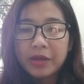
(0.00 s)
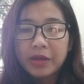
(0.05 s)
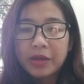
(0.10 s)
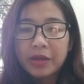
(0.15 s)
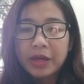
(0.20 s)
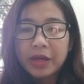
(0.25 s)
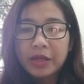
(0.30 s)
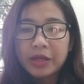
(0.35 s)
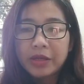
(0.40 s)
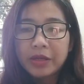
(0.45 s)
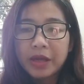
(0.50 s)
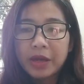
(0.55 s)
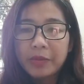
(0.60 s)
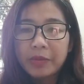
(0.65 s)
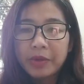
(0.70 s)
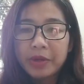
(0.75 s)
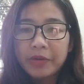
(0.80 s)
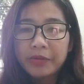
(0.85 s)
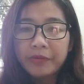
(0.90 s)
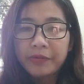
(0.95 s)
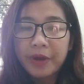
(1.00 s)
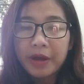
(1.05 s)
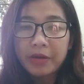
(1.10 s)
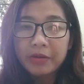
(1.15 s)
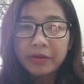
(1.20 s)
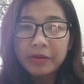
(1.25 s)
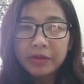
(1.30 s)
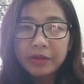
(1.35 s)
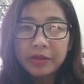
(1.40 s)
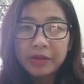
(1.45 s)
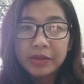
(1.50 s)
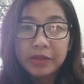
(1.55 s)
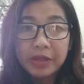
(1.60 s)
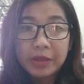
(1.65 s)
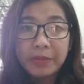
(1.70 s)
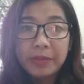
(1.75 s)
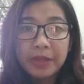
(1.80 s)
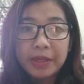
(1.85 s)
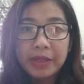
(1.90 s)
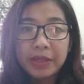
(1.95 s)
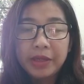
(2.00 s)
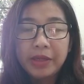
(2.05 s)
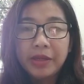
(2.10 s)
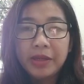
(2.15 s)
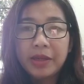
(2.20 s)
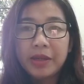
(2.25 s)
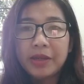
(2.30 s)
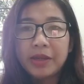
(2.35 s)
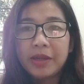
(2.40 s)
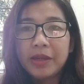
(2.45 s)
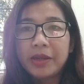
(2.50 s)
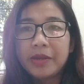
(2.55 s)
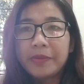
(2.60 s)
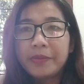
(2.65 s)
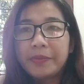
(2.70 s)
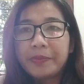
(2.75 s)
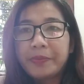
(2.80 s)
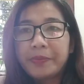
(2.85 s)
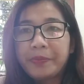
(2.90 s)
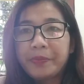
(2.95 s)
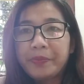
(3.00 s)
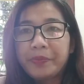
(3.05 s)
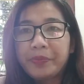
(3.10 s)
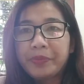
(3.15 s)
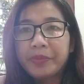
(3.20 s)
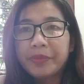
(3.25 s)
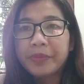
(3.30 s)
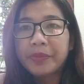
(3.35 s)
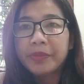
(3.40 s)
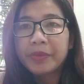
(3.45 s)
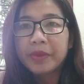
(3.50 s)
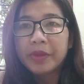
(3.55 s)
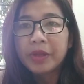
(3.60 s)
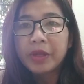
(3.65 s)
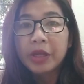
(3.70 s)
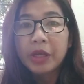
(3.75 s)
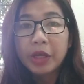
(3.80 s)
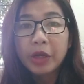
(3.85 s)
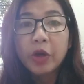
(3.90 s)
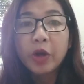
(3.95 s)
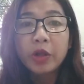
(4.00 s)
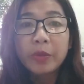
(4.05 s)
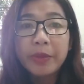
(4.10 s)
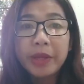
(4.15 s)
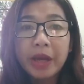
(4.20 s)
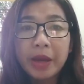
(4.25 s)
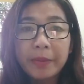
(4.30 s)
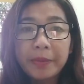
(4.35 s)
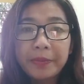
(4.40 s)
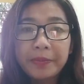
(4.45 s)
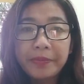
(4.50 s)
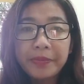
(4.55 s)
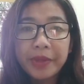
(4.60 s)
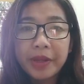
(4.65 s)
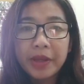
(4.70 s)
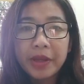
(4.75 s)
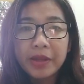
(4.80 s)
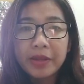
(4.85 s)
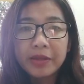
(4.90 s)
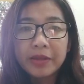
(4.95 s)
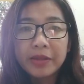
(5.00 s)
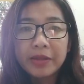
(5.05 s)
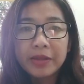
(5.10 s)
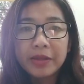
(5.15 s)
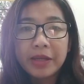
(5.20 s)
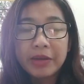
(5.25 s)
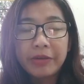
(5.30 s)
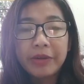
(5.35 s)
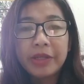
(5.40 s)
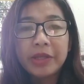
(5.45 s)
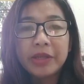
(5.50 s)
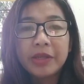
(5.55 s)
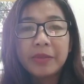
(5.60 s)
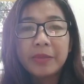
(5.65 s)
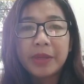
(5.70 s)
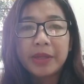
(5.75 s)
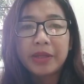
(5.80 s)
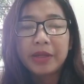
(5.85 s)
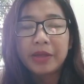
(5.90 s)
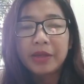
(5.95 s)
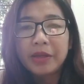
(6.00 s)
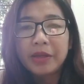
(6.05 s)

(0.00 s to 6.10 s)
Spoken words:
Uncle Amran found the money, and then he called me up and he returned the money.